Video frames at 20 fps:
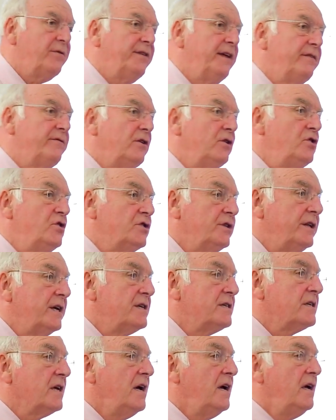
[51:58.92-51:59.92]
with evolution
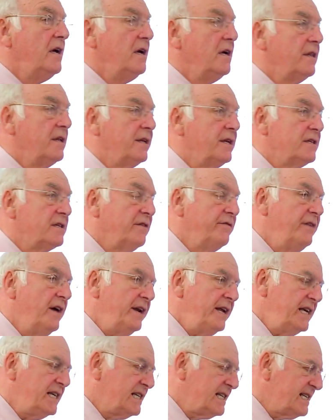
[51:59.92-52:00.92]
is that it's a
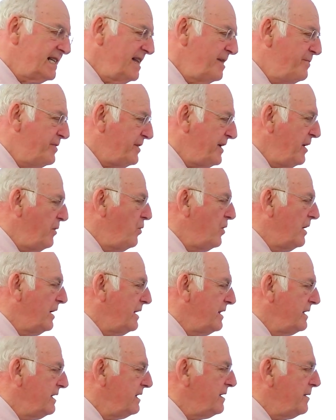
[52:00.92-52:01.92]
very slippery
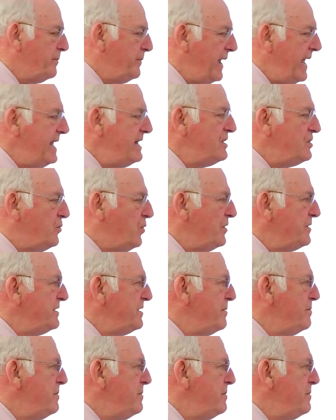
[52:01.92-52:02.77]
word. It depends what you